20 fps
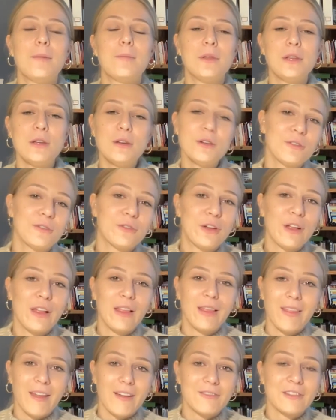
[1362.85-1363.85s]

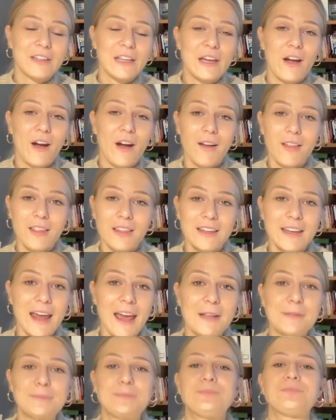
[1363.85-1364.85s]
beautiful, lovely
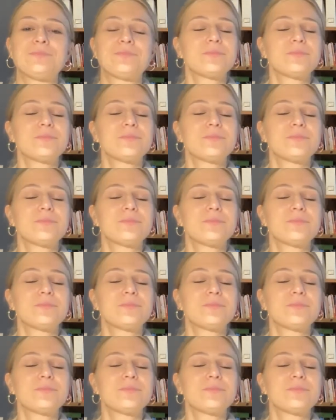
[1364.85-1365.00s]
holiday.